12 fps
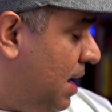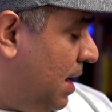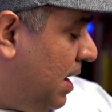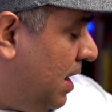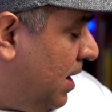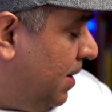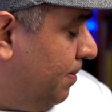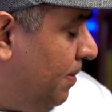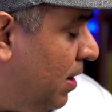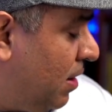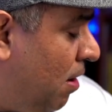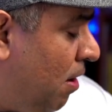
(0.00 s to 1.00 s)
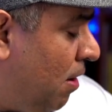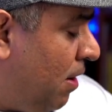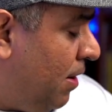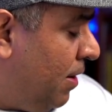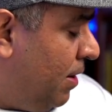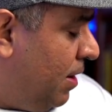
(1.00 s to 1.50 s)
um, a
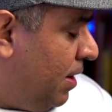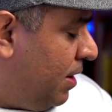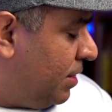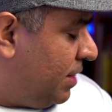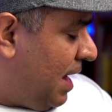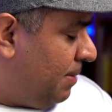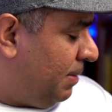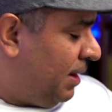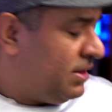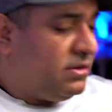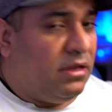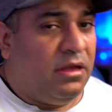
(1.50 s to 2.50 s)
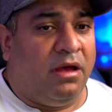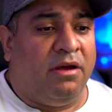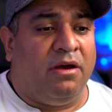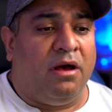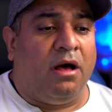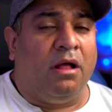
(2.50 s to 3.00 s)
car that means
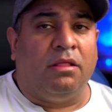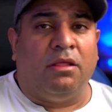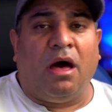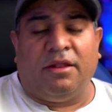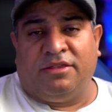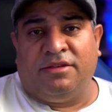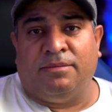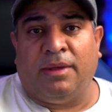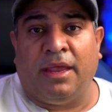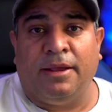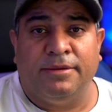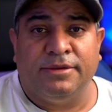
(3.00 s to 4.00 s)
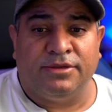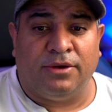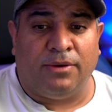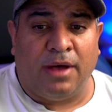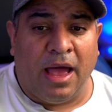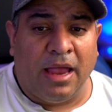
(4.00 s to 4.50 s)
uh, a lot to me.
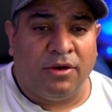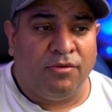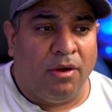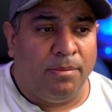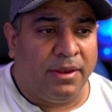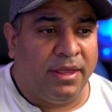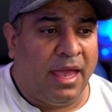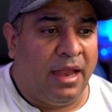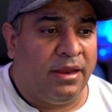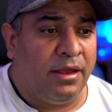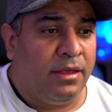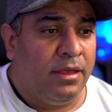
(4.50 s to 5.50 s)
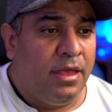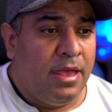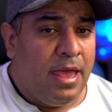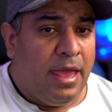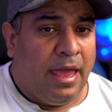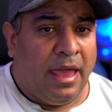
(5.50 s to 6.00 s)
So, I grew up in Kenya
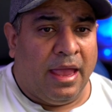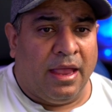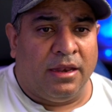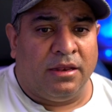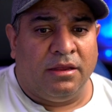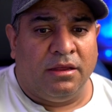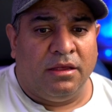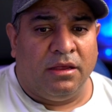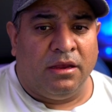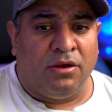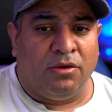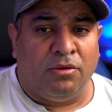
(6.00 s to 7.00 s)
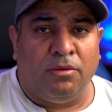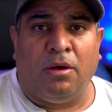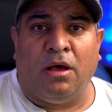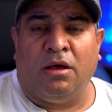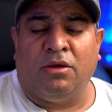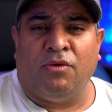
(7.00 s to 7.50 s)
and you know,
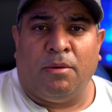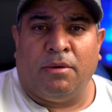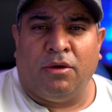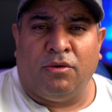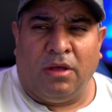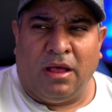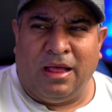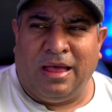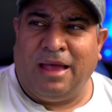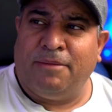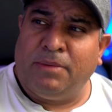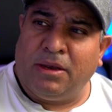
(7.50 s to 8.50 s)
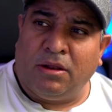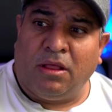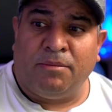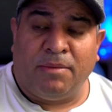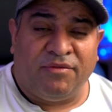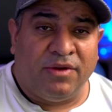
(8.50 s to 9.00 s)
uh, grown, uh, I mean, a
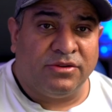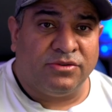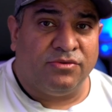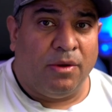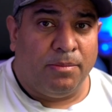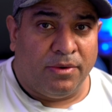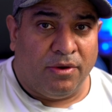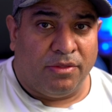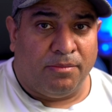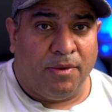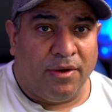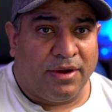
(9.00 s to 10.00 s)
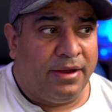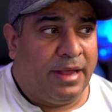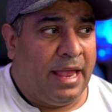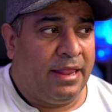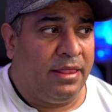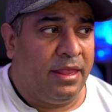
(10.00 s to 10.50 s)
lot of my friends grew up in North America,
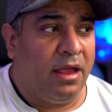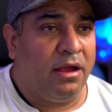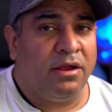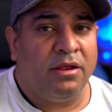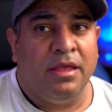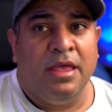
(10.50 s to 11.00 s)
and their